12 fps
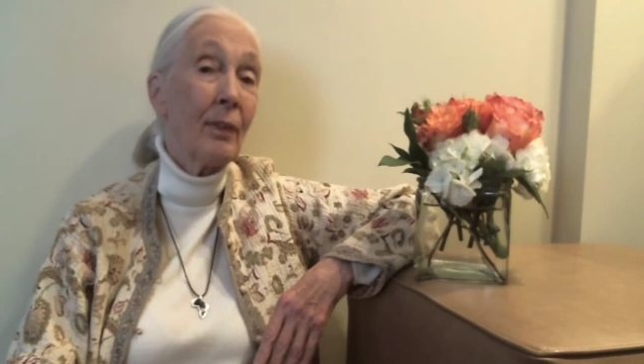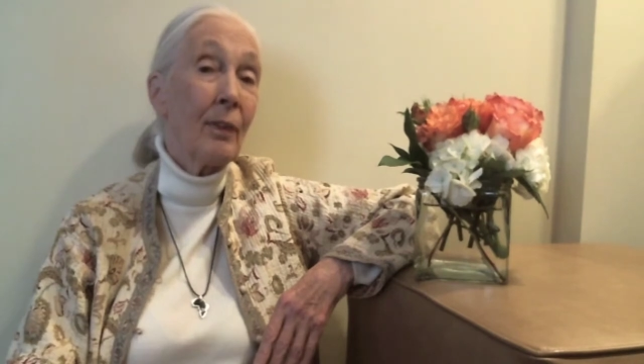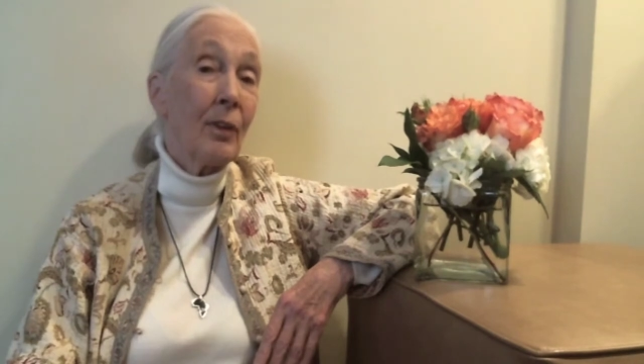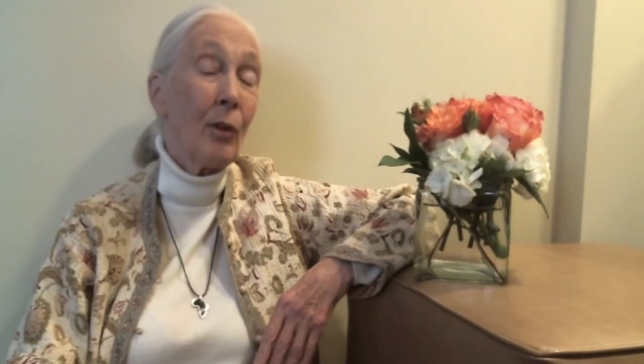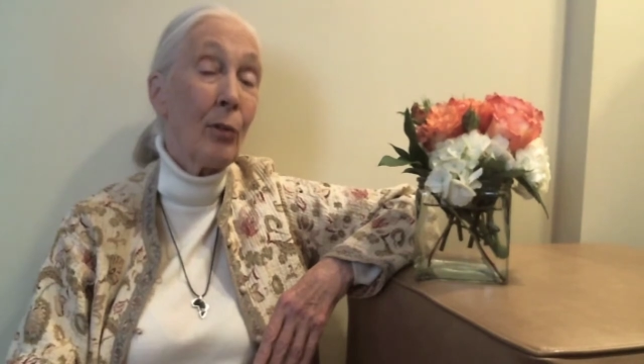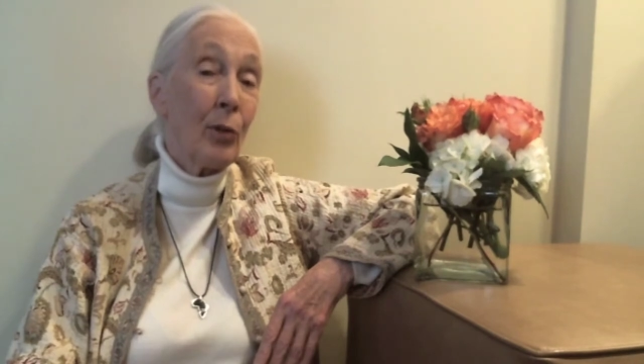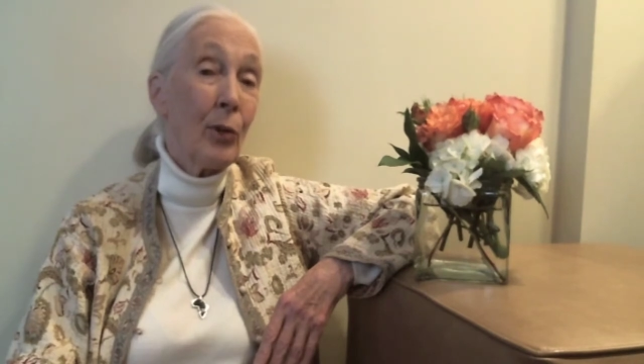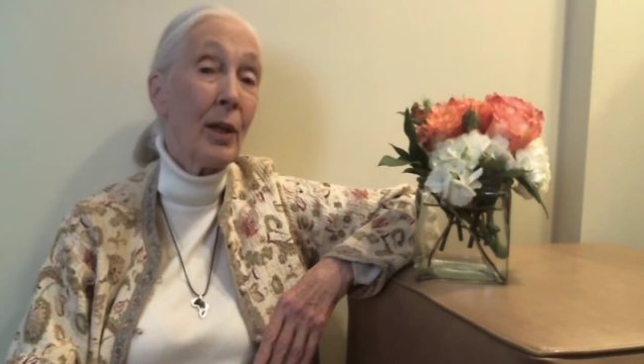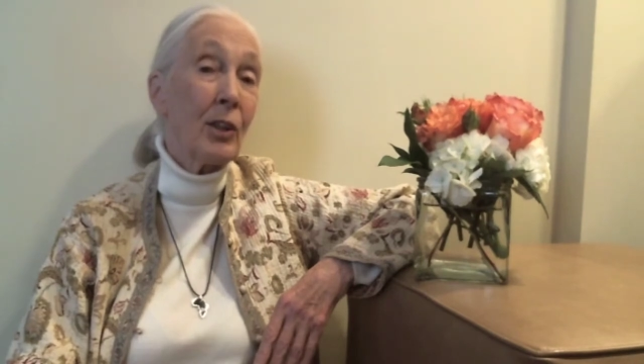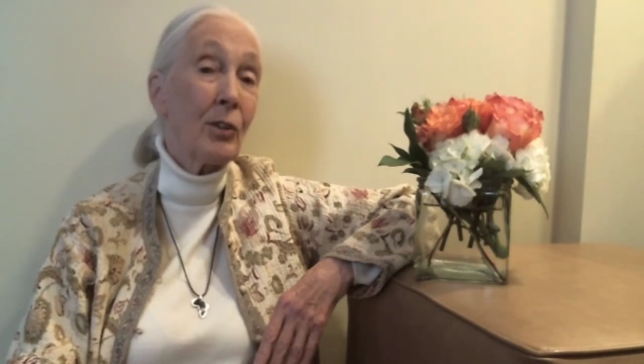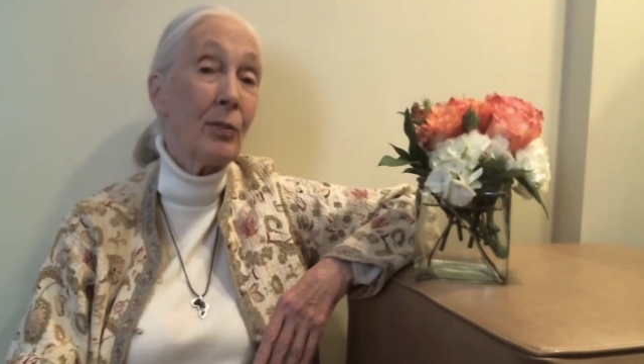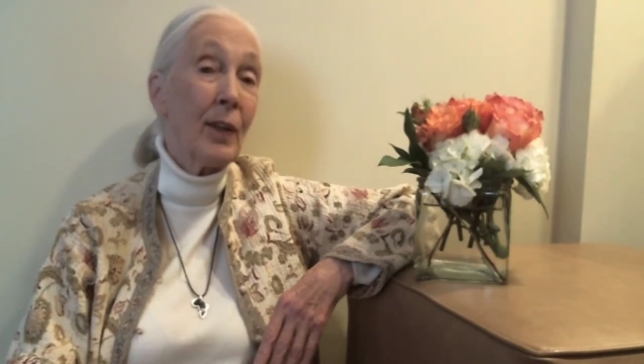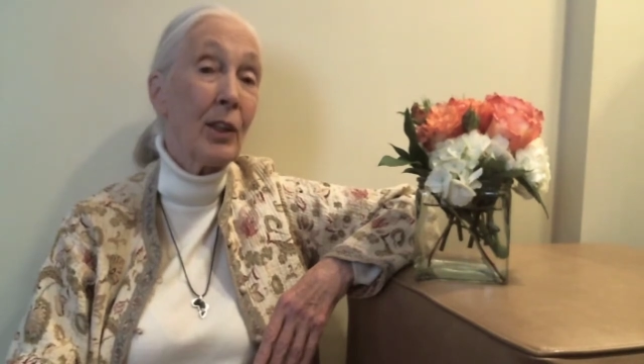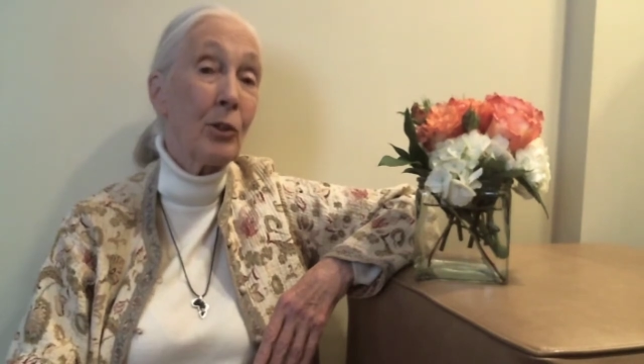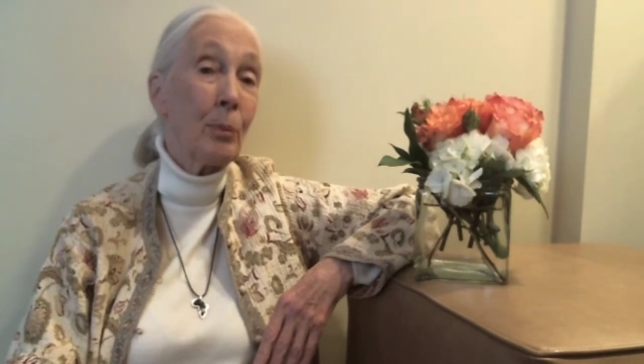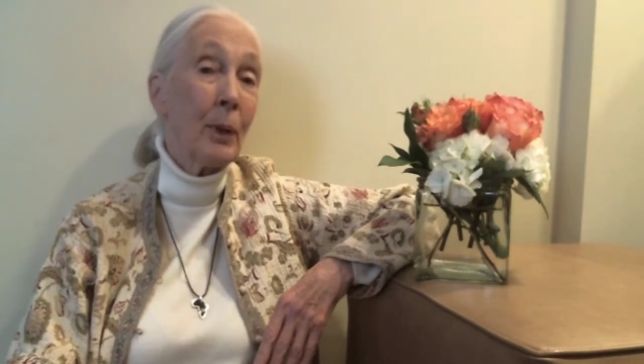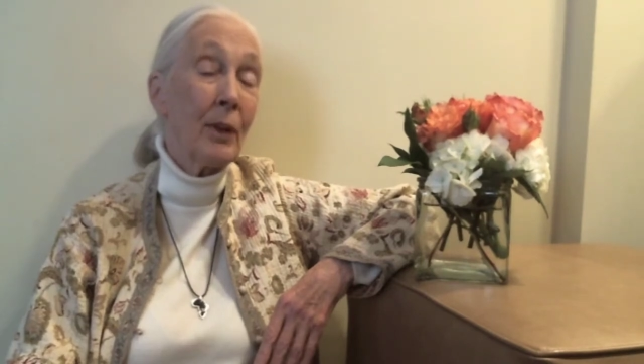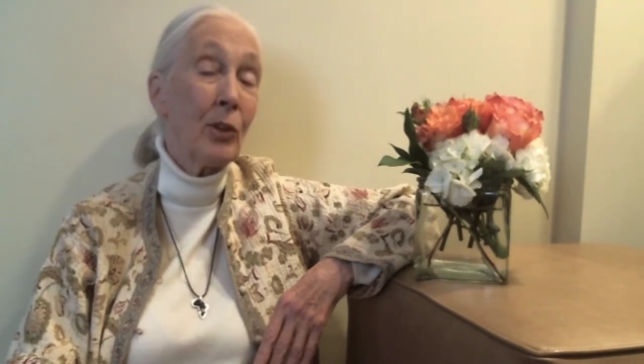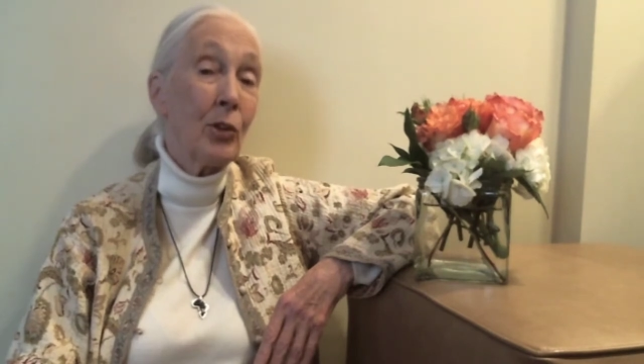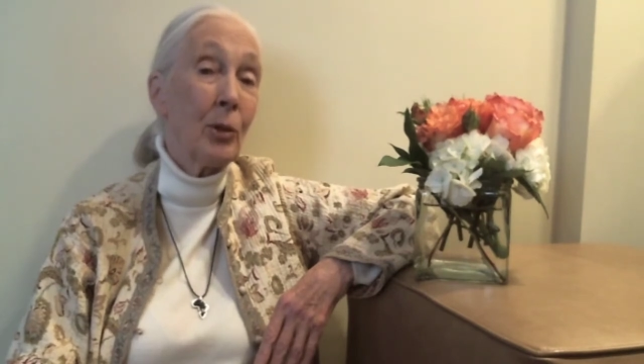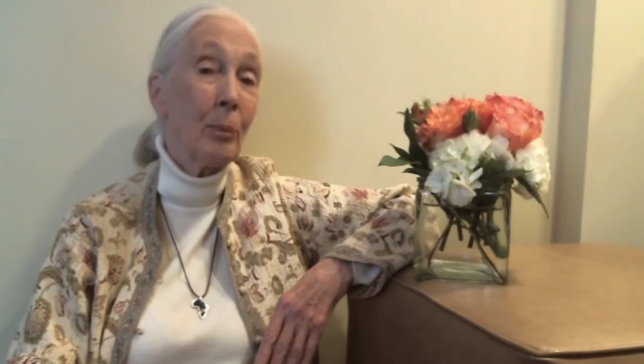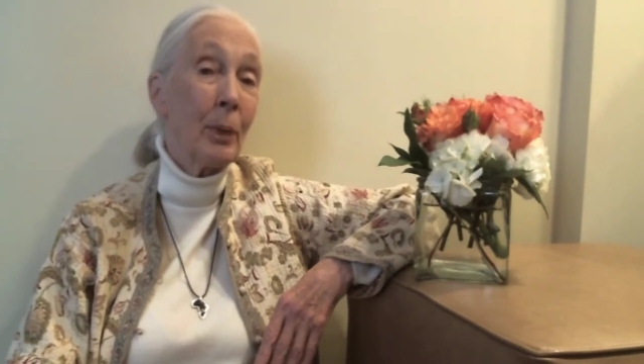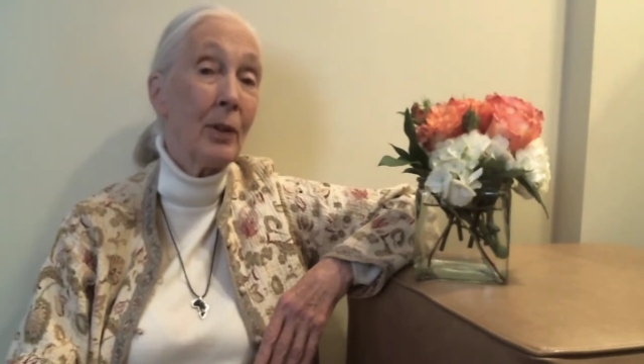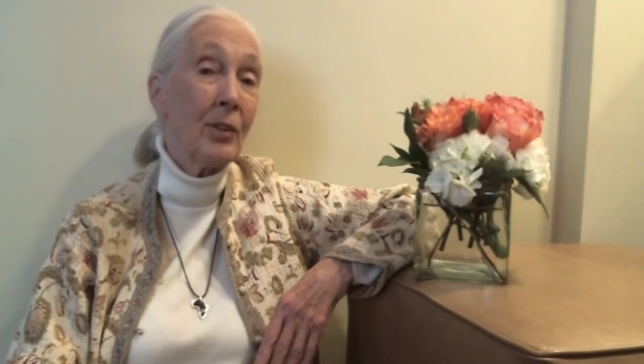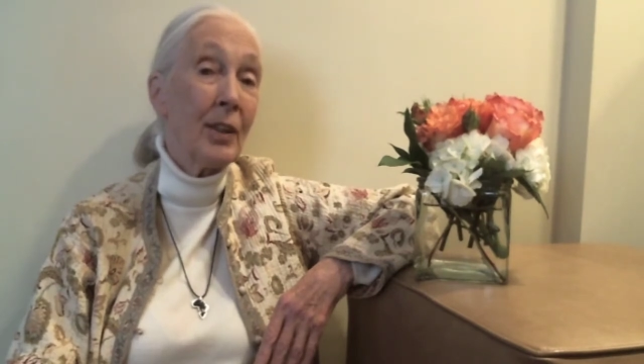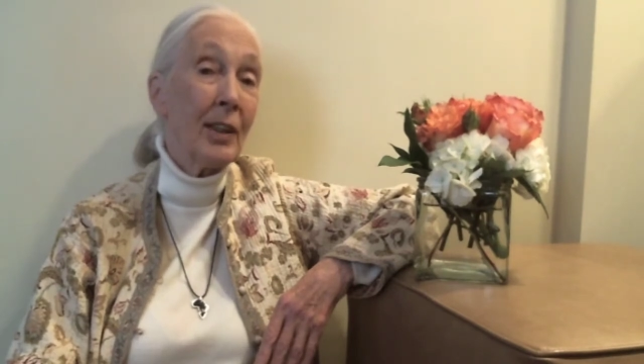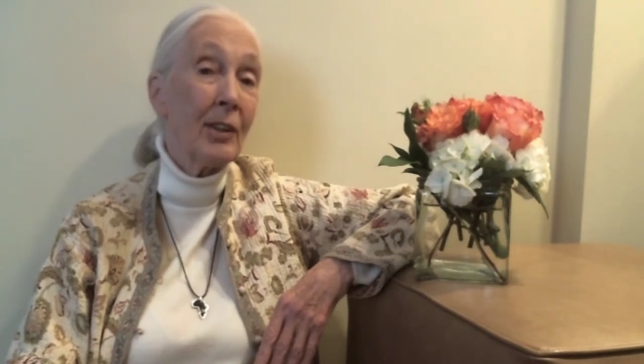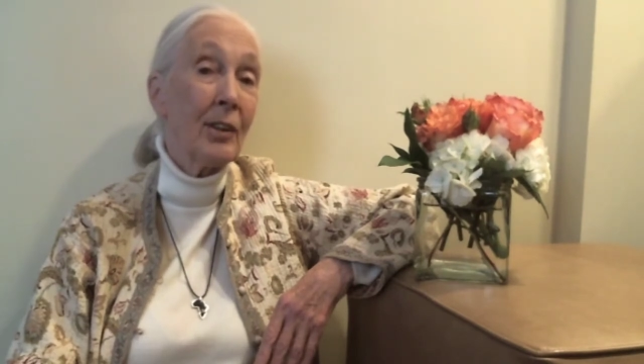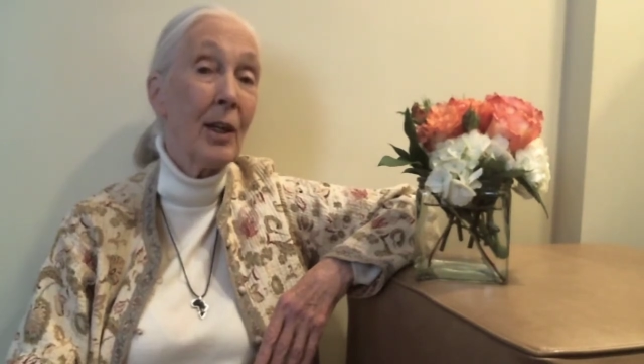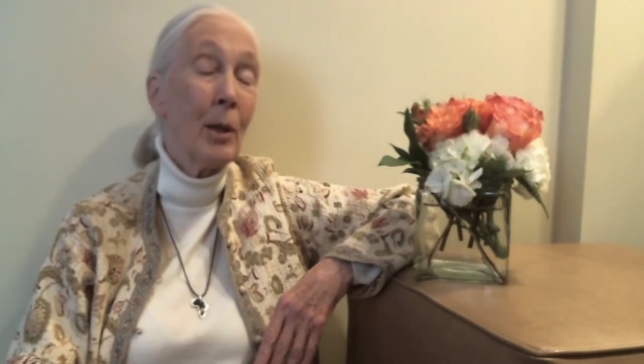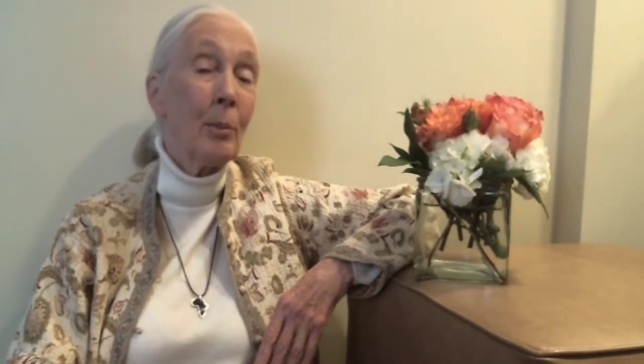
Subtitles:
the threats faced by the chimpanzees,